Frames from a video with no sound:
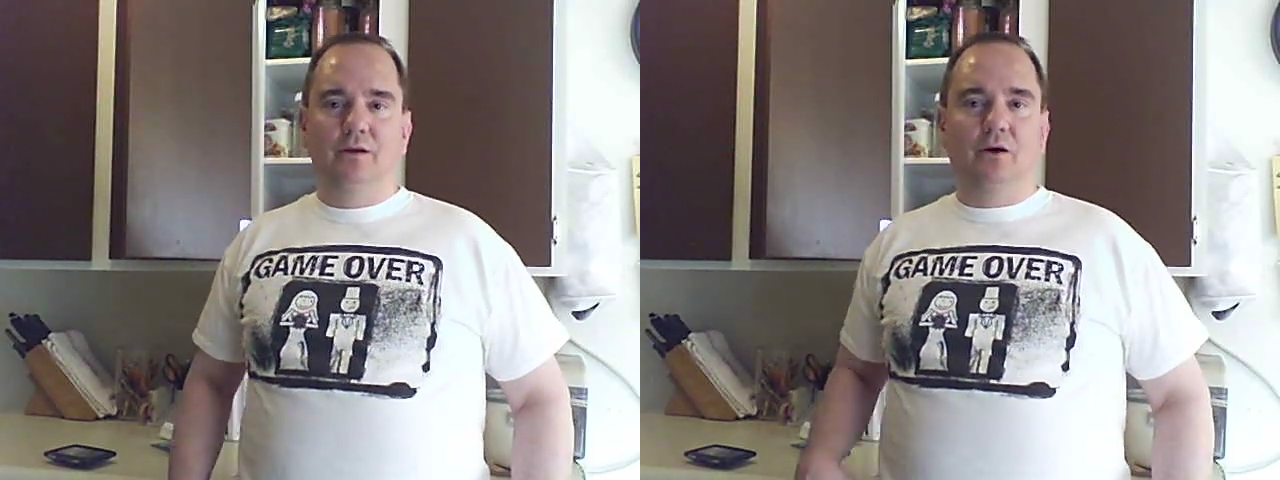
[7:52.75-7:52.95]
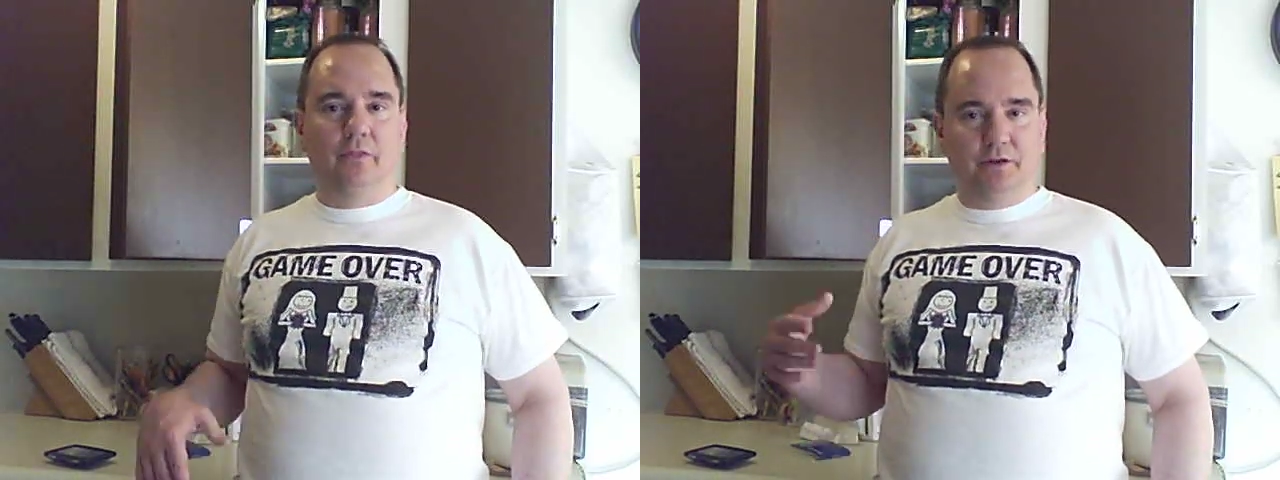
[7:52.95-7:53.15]

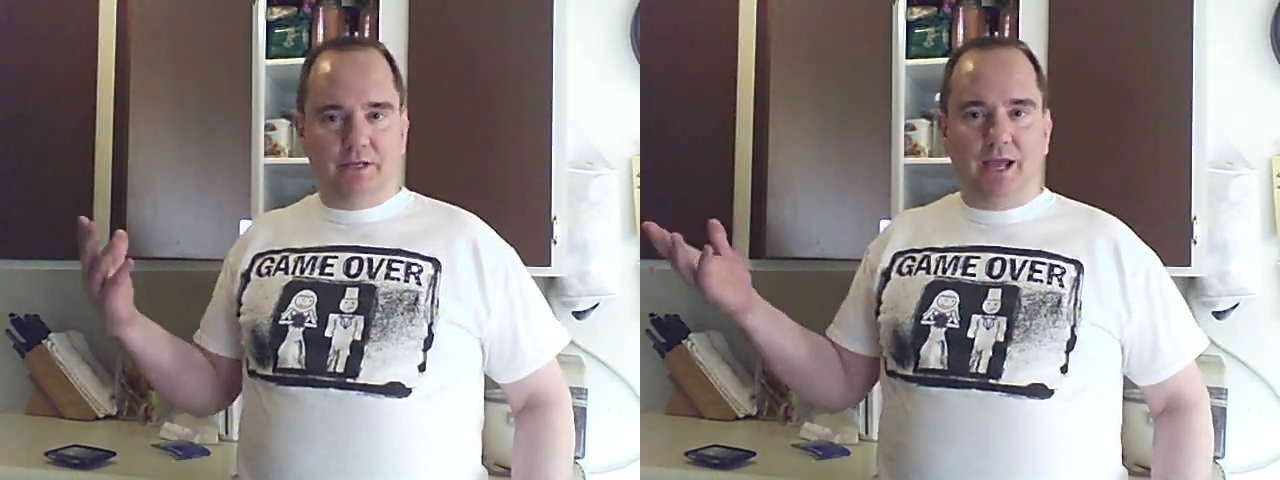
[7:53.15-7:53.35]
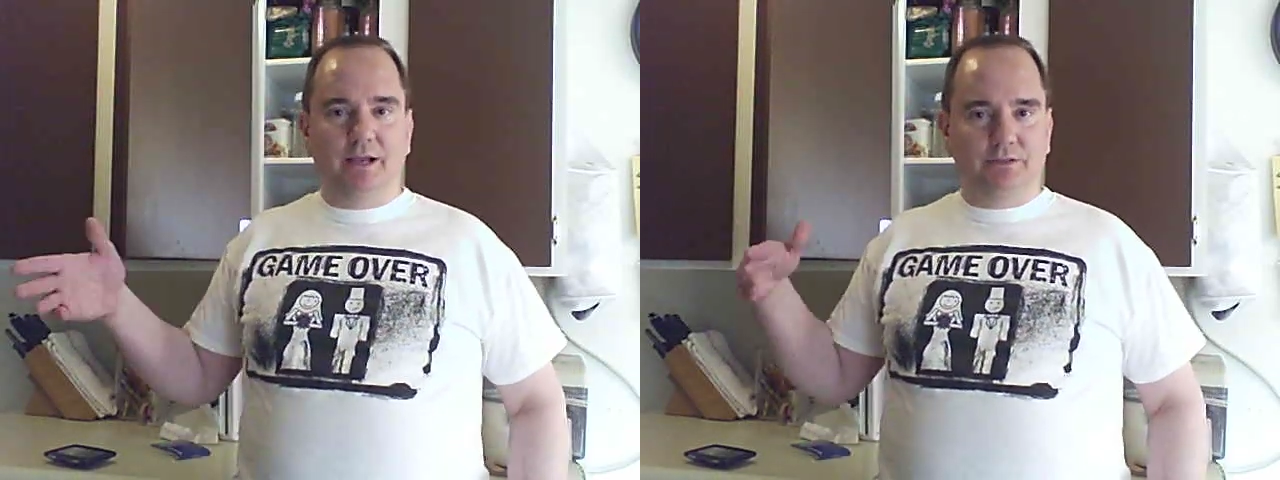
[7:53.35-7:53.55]
all the
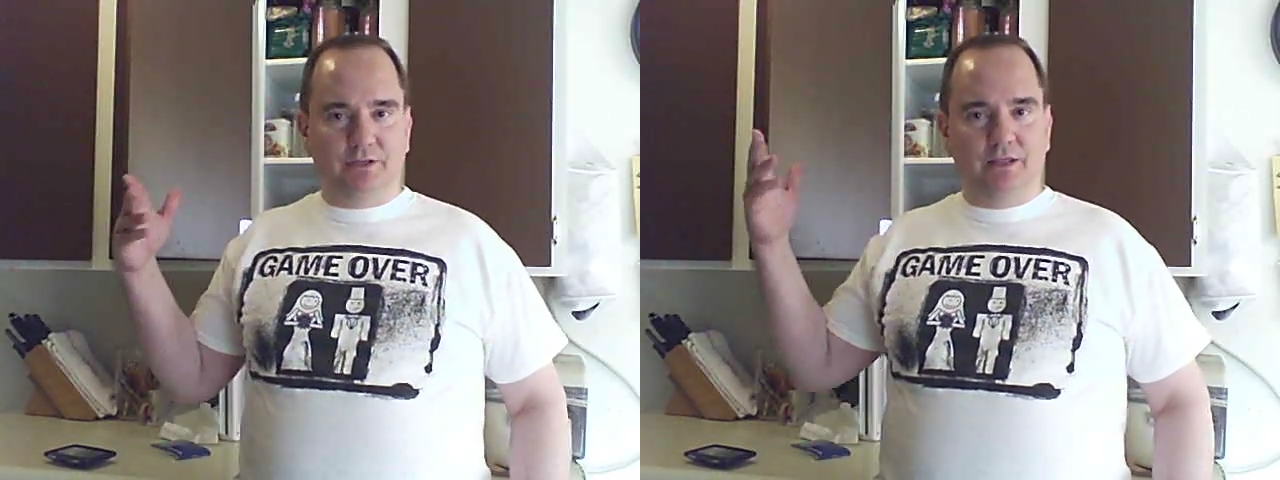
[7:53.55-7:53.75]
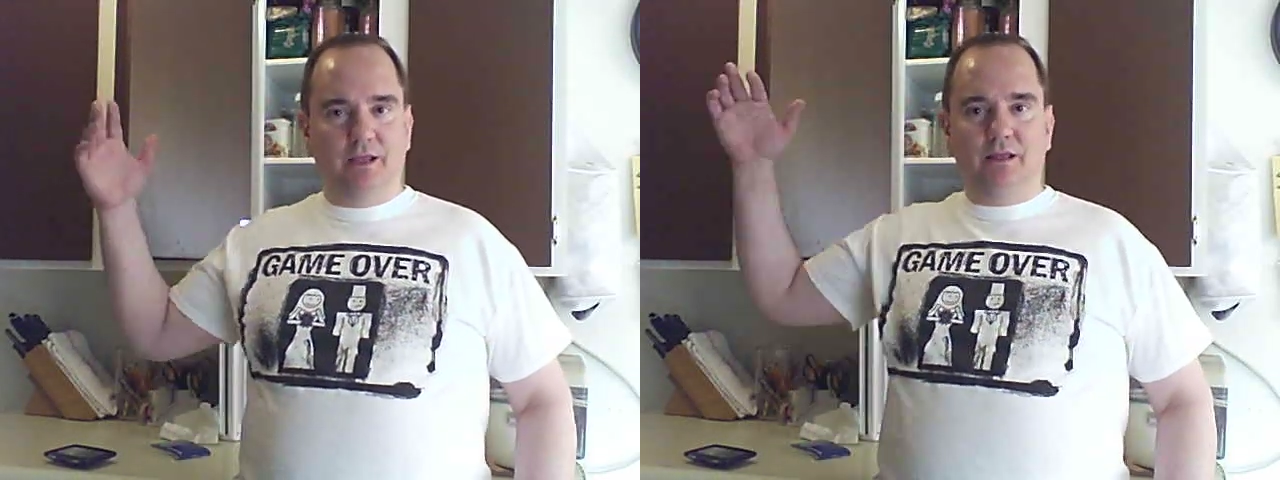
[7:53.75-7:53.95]
tanks
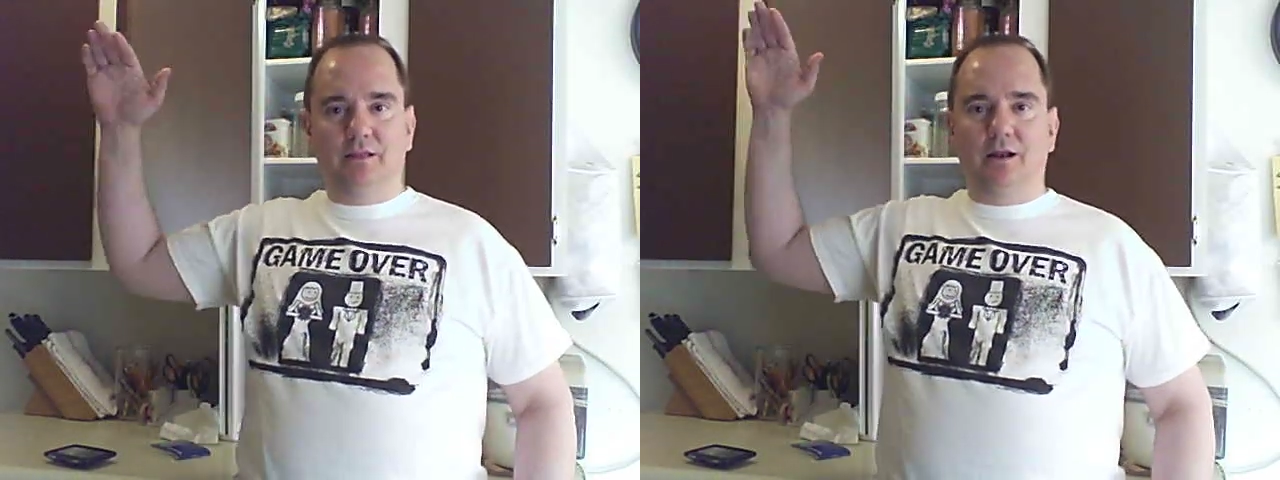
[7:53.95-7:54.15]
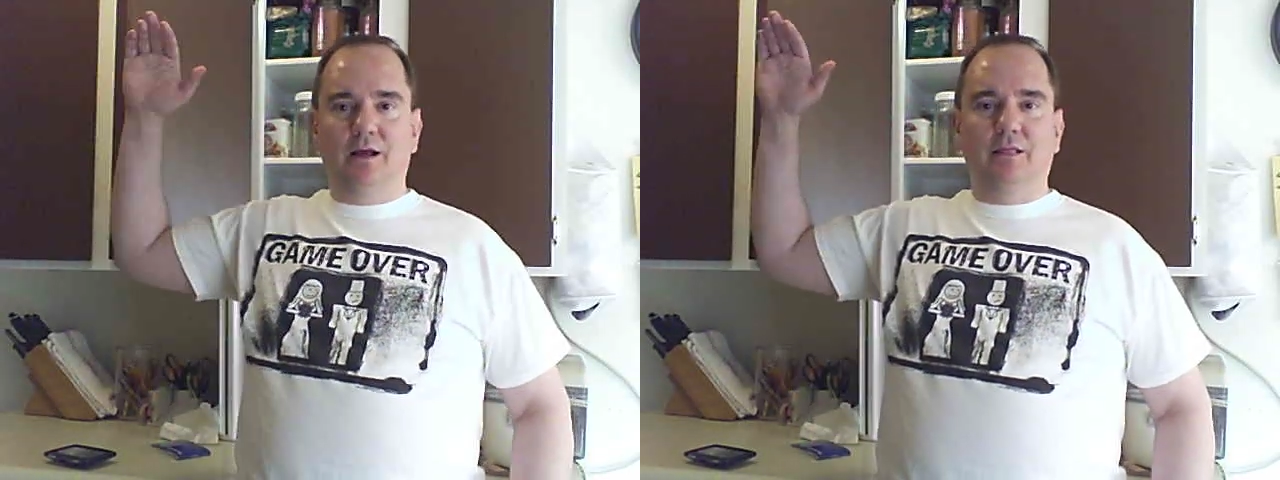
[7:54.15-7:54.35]
and
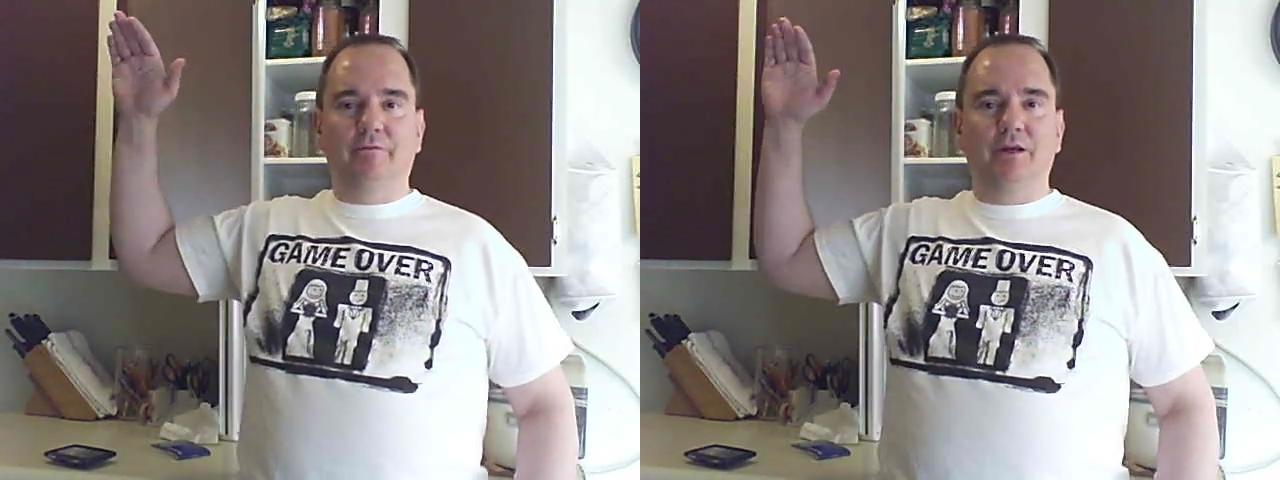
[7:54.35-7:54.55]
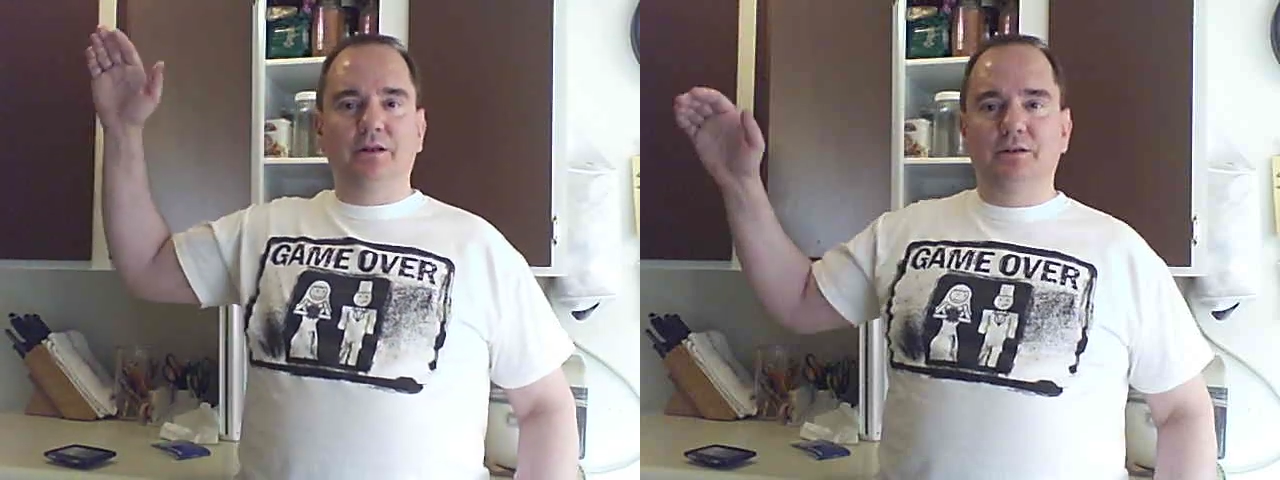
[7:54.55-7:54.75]
the
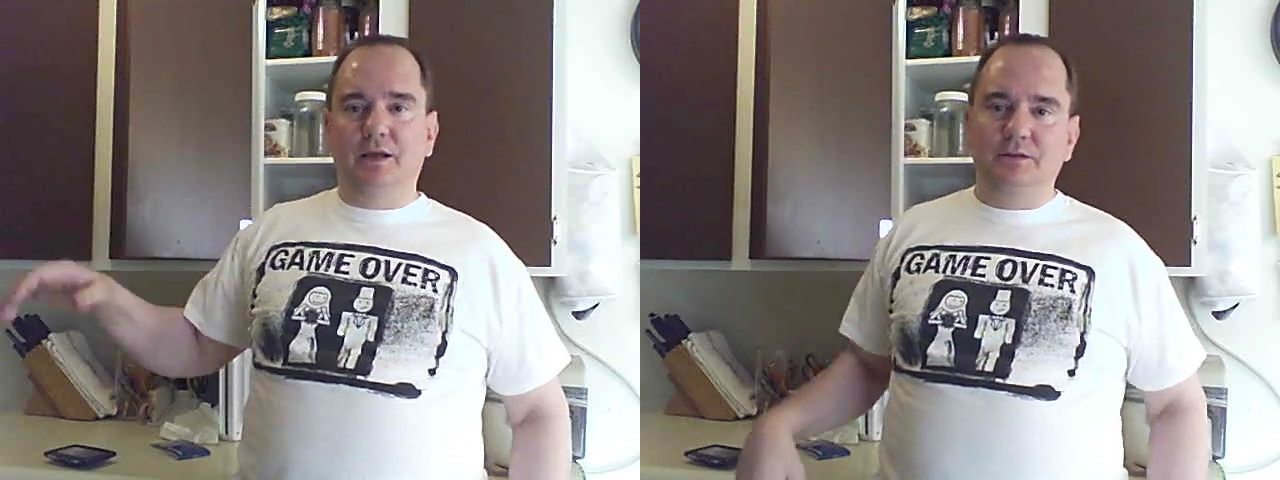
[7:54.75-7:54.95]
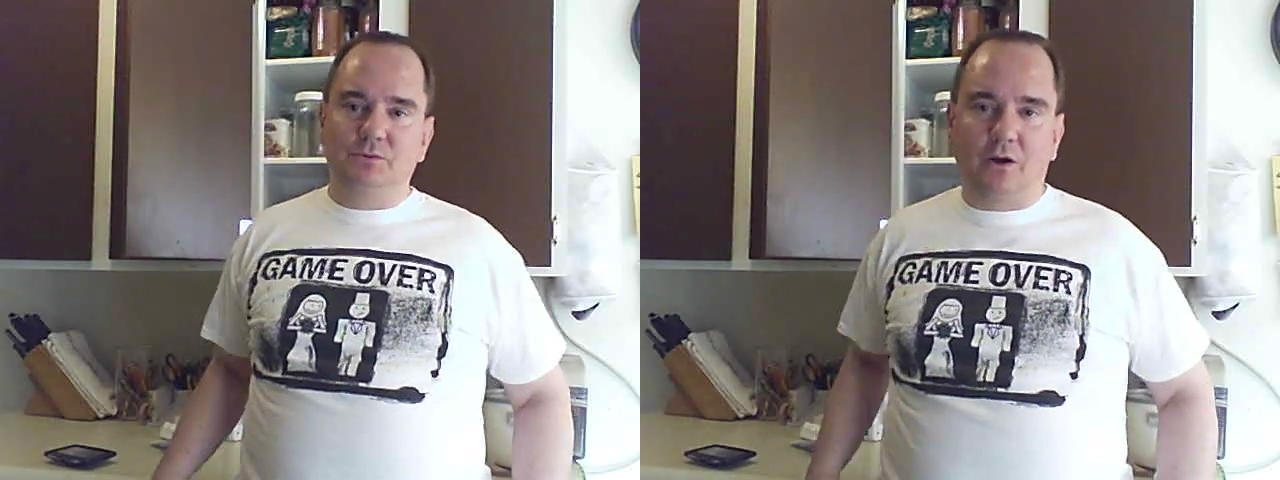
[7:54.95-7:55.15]
elevated
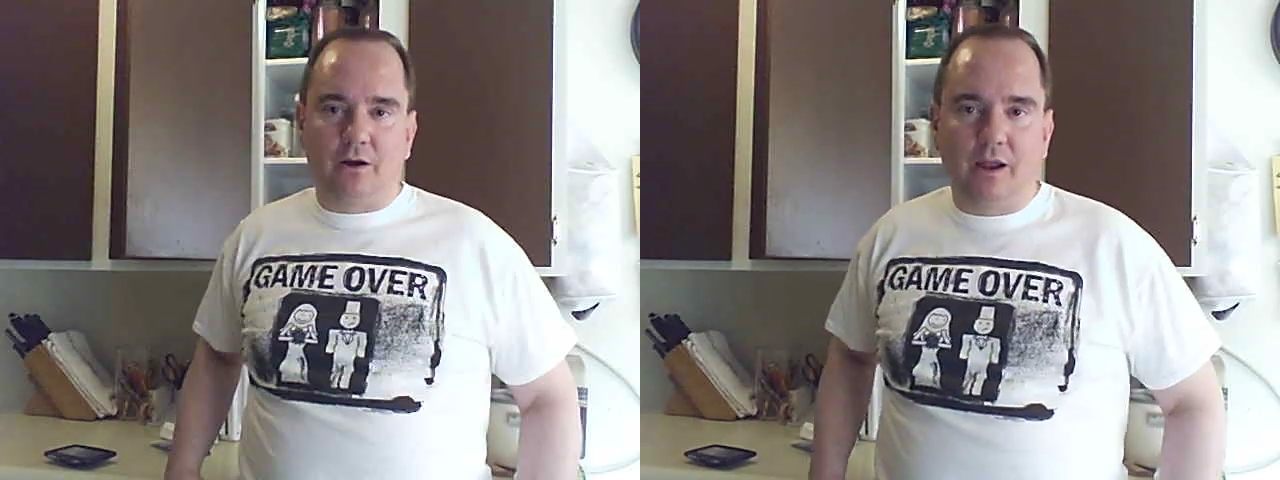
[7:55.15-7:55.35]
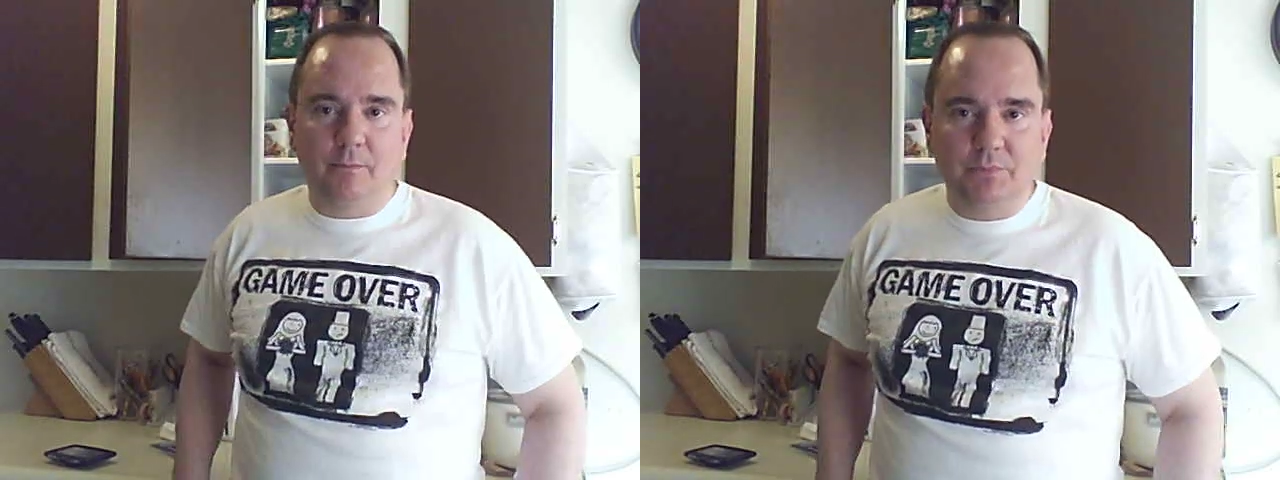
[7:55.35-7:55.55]
tanks
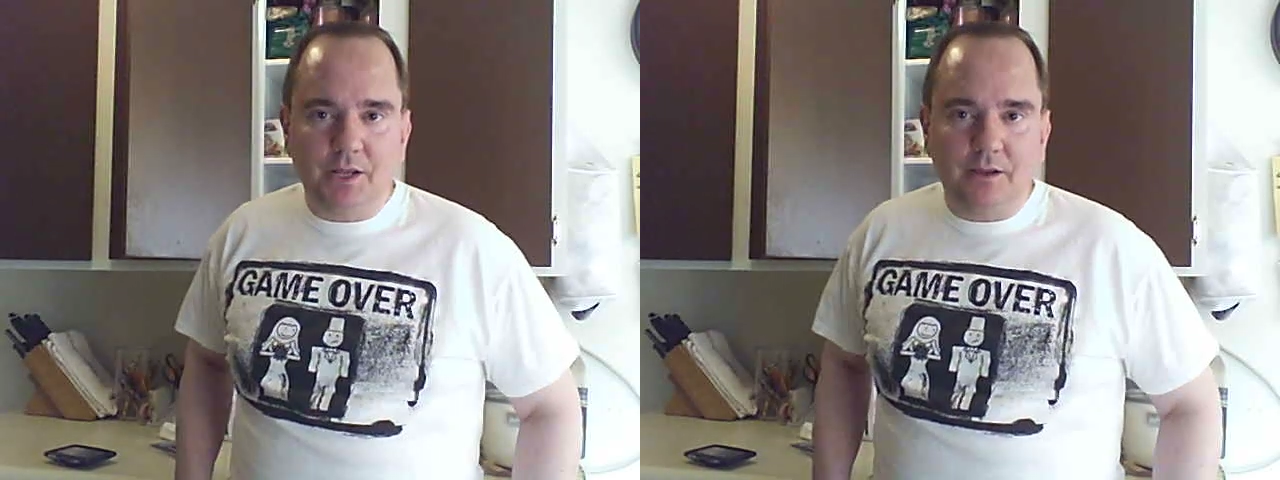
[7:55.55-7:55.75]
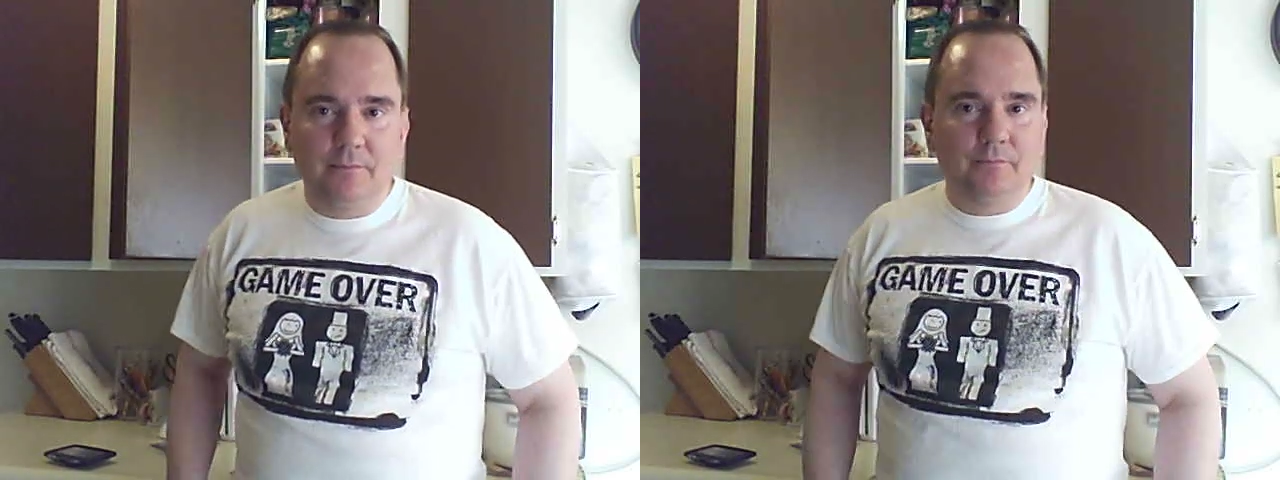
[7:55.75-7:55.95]
are empty.